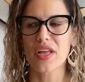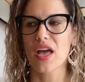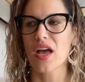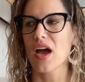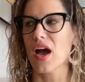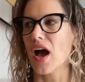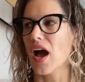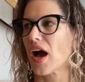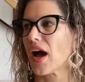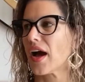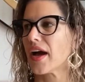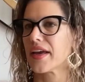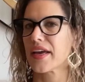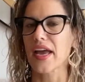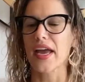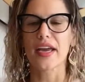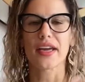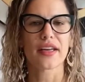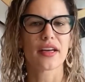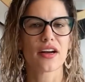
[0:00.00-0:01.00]
I
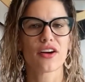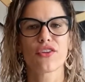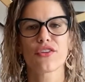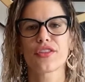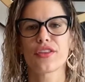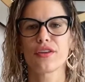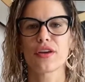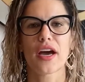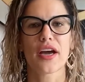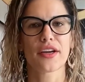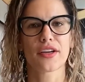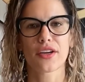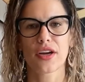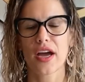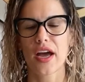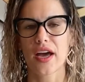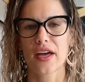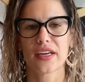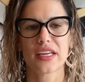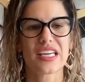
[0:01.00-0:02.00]
ate healthy, I could
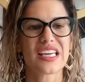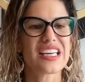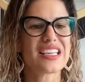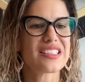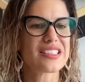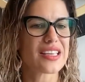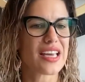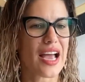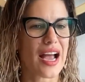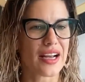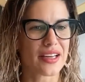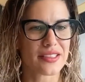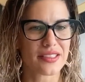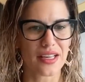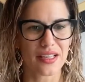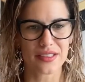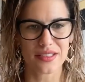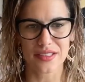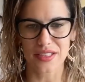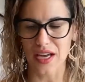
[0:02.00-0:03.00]
had easy access
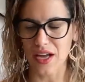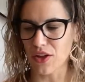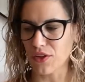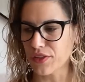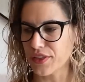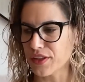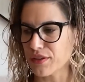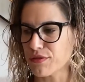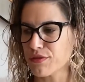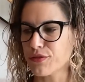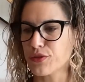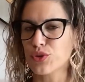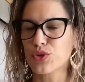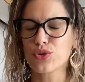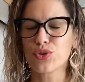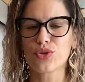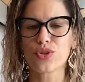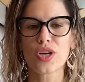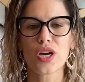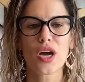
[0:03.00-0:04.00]
to healthy
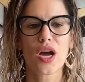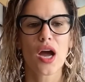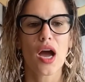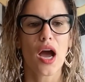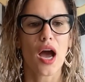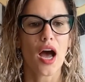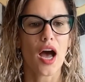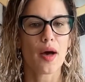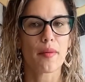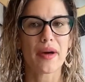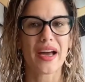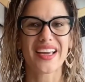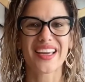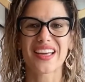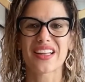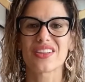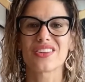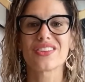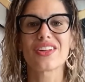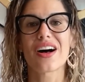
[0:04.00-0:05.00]
food. Um, I get
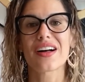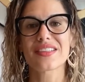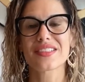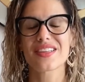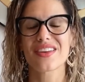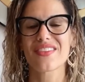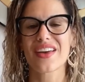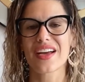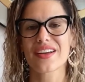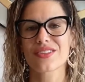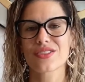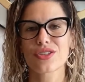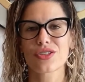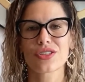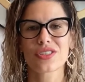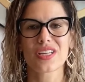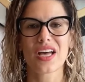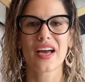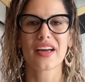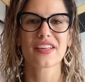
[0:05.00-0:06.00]
lots of
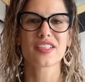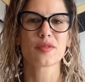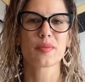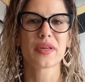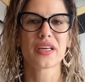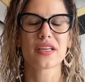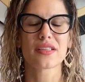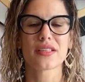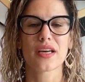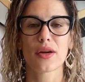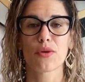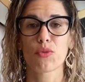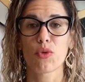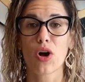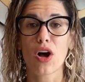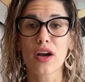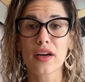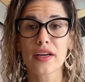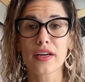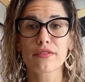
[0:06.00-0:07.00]
exercise because I walk
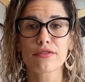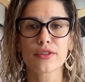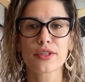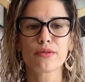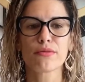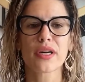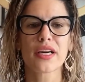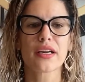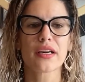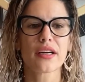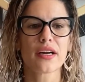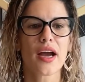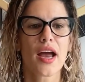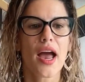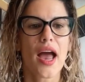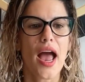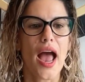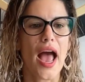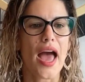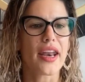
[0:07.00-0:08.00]
everywhere,
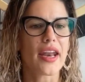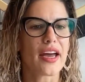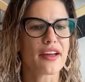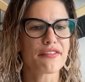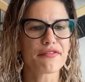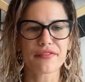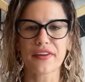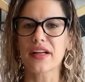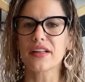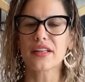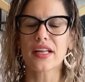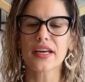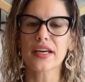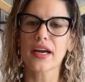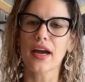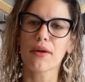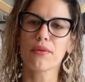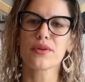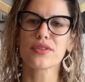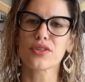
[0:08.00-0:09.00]
and I felt like I
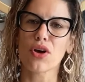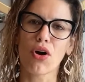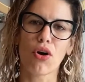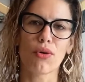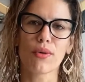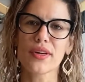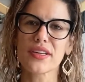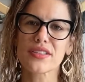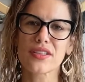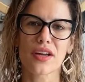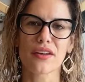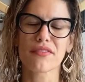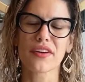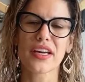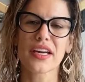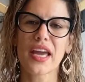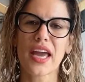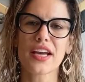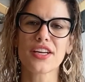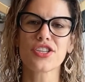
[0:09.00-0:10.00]
was always on
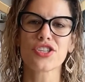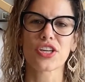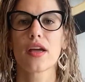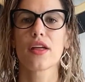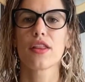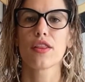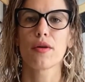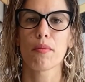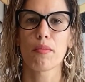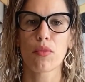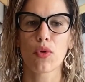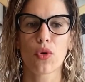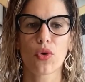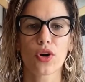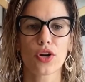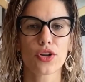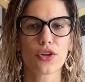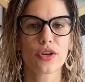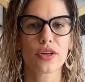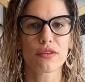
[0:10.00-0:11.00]
vacation. The more you
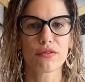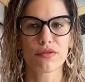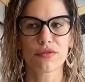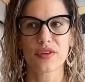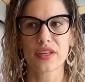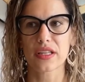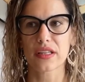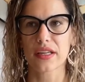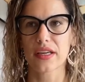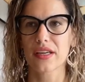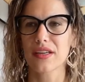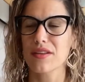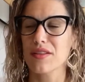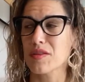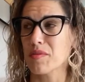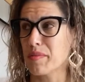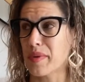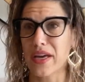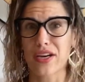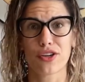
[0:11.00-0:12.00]
can feel it, the
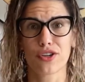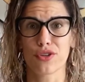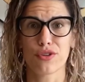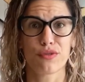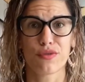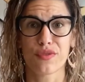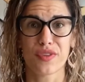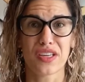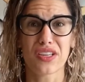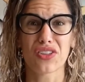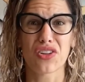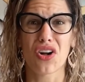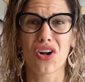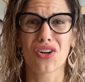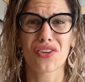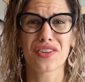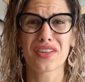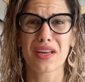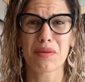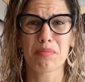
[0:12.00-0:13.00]
better you feel. All
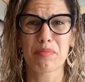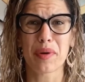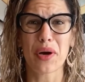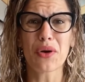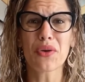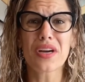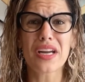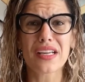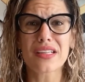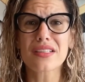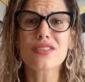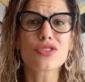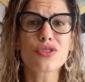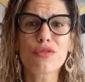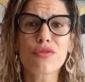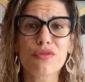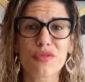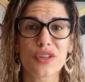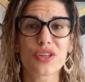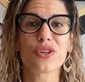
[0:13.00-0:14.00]
bonus, you
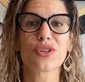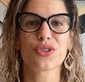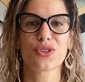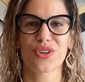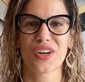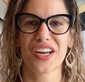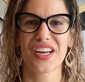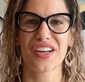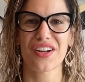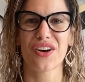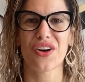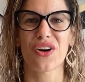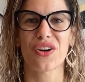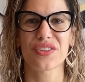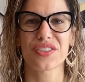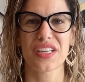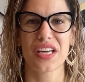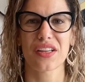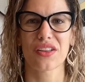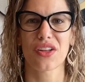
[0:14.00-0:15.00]
feel great all
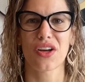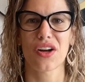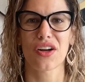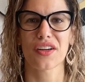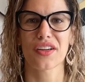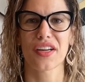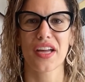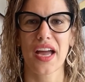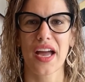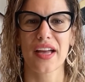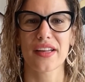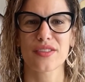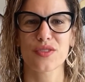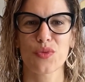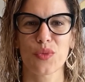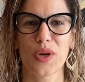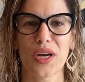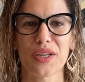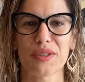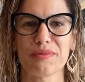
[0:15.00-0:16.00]
day long as
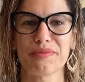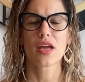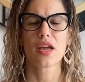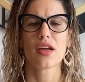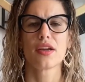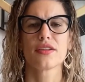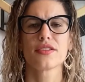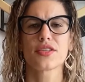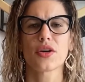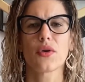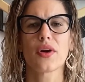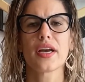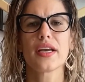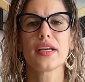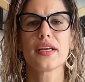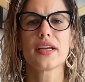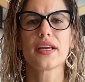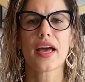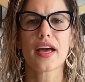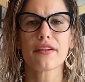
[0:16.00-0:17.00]
well. So, in an
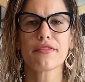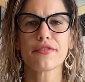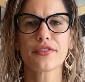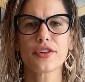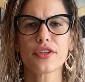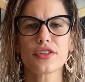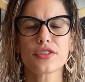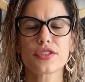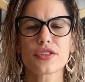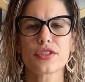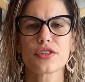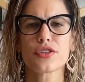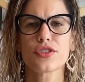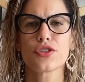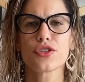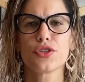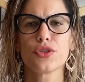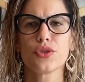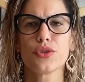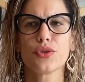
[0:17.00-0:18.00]
effort
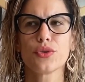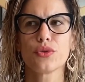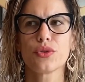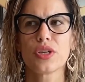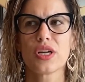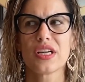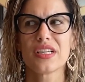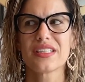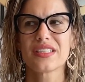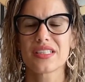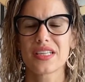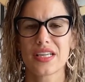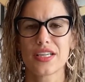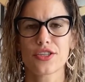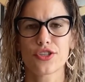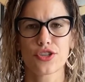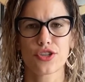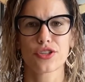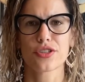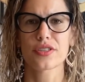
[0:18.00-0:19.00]
to teach
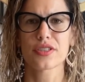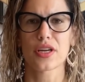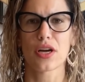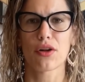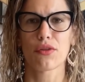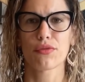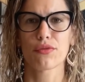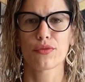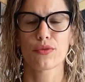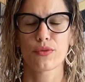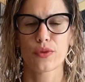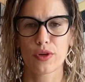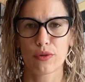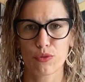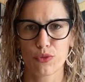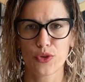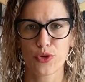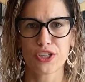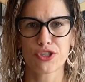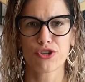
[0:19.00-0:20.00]
yourself and
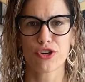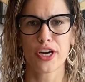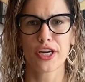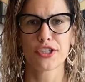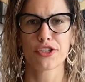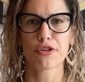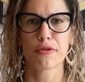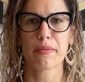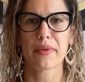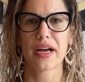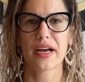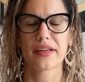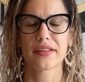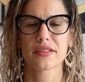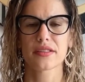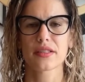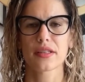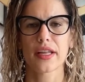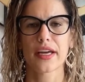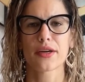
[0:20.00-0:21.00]
retrain your mind,
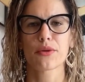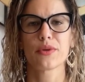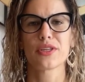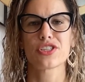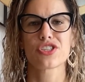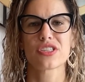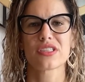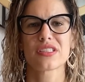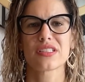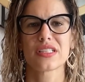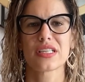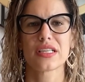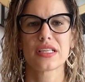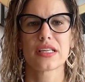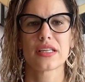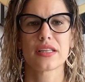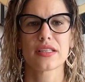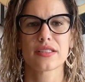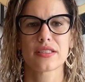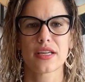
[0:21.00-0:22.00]
like we just did in
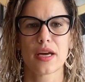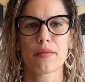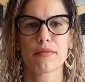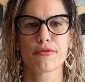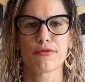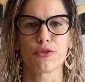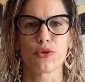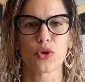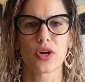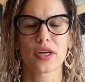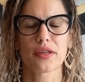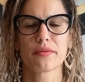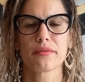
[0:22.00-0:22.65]
step four,